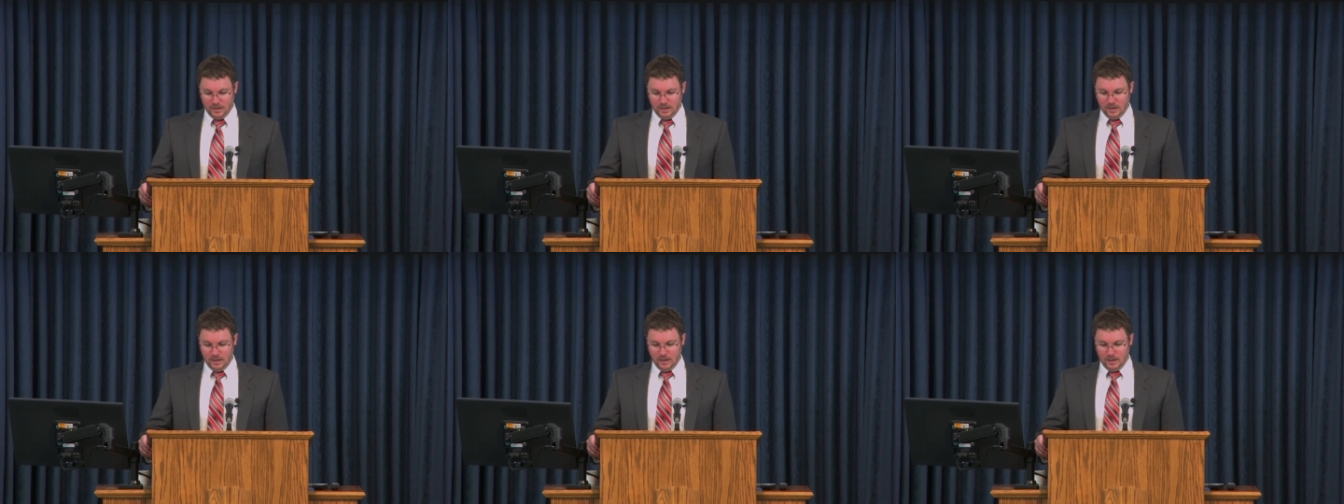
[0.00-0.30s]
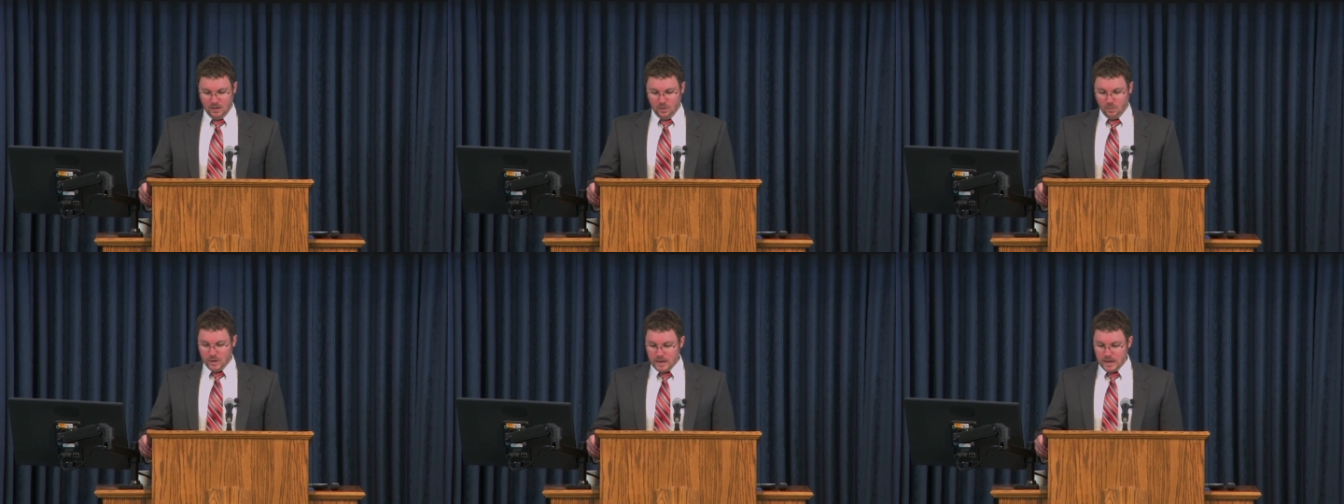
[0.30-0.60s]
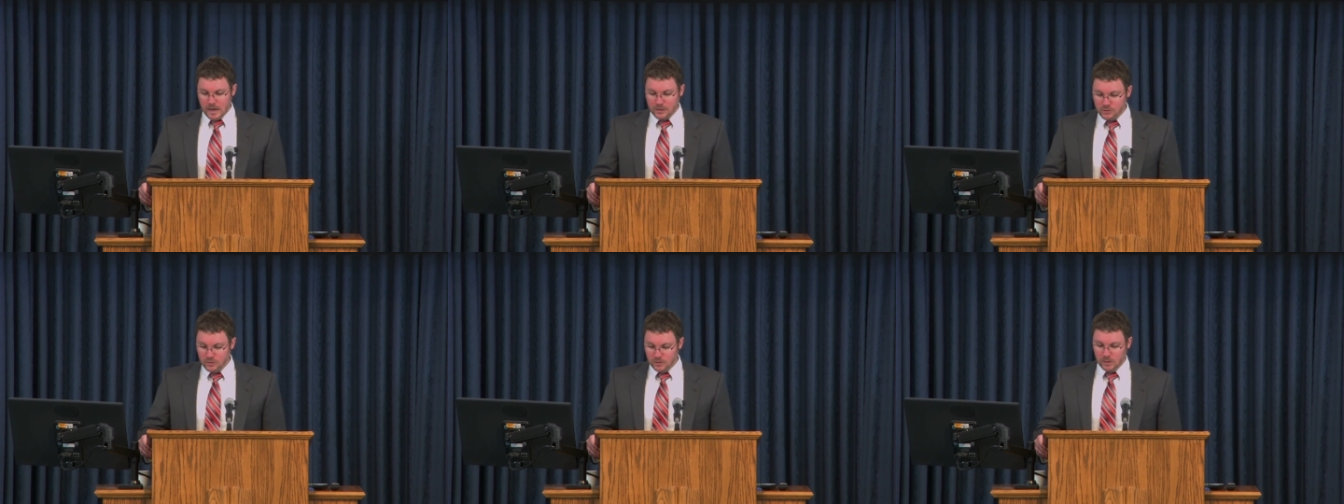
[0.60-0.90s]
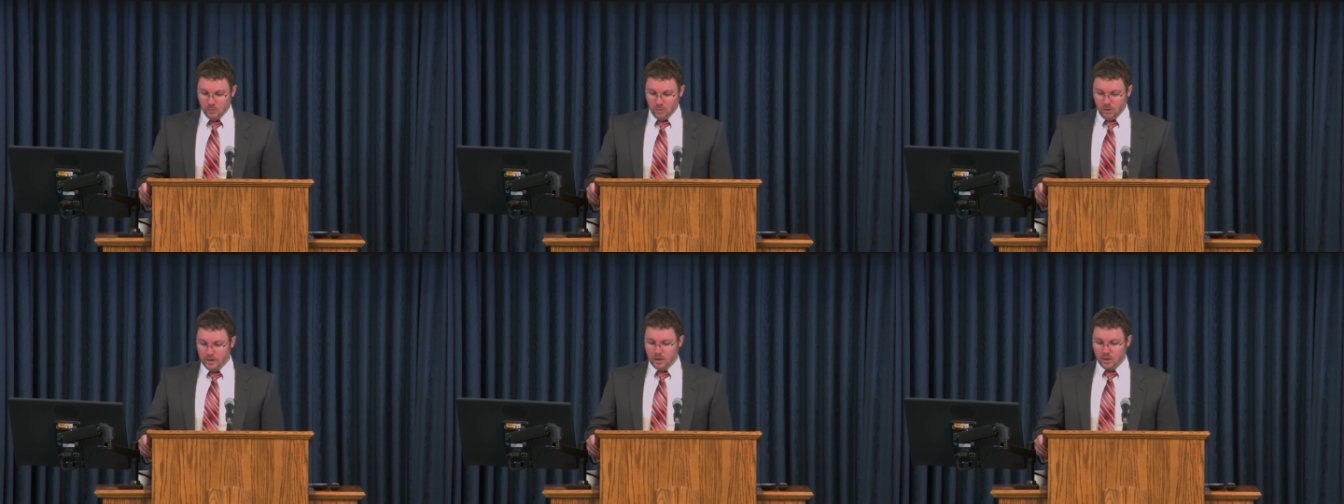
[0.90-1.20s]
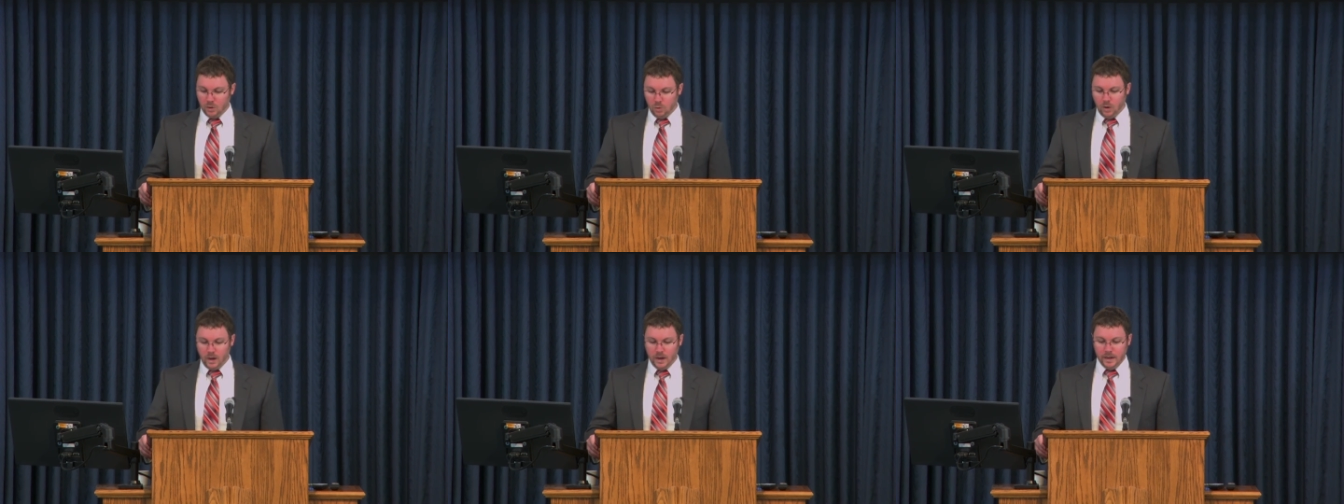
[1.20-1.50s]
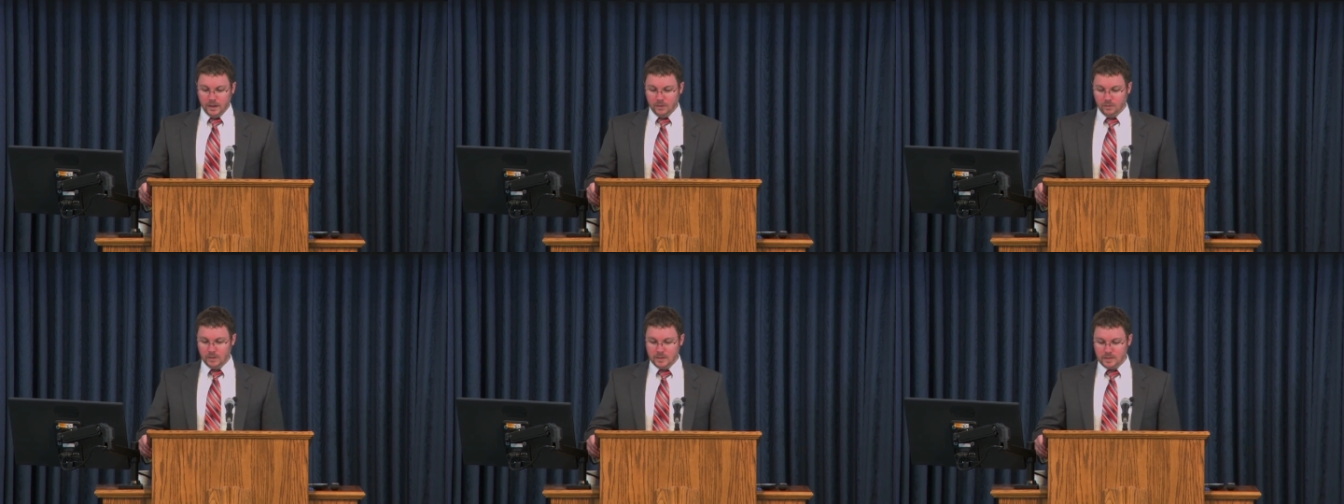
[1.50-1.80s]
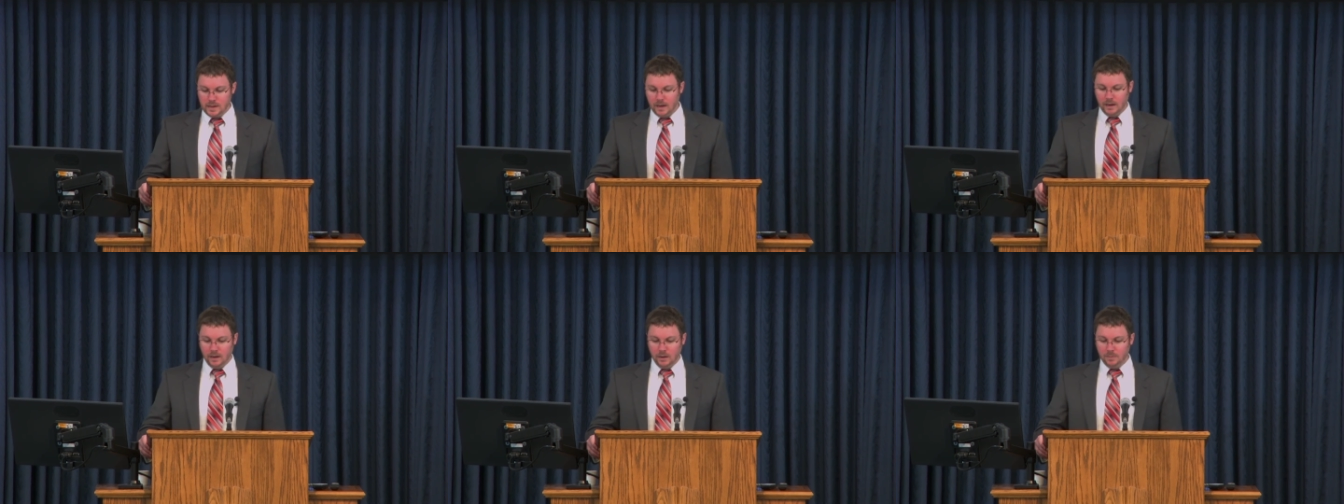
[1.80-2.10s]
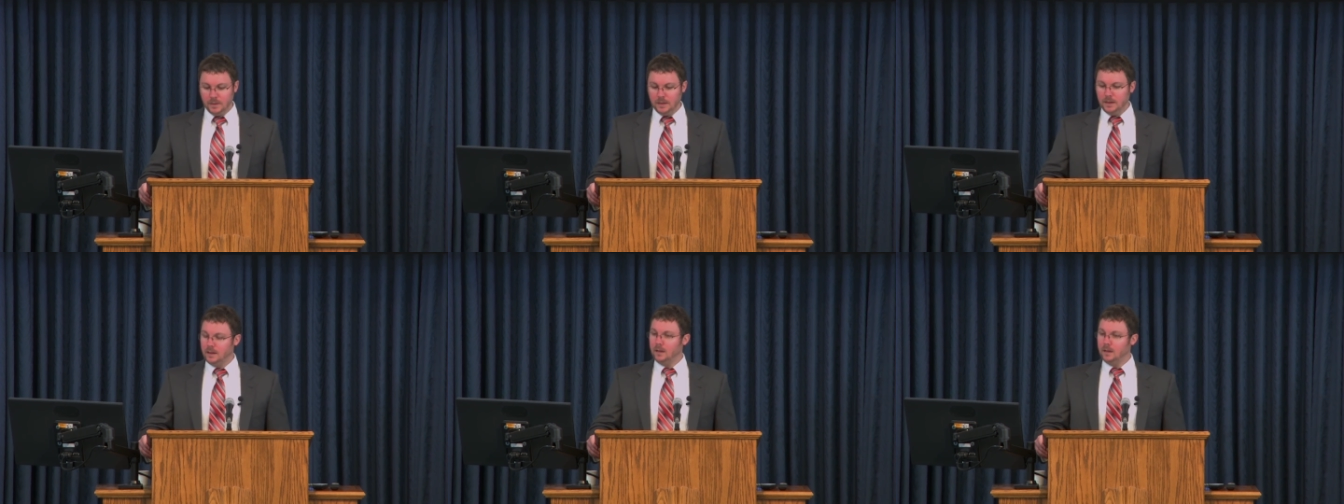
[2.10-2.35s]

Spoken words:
We naturally want a quiet retirement and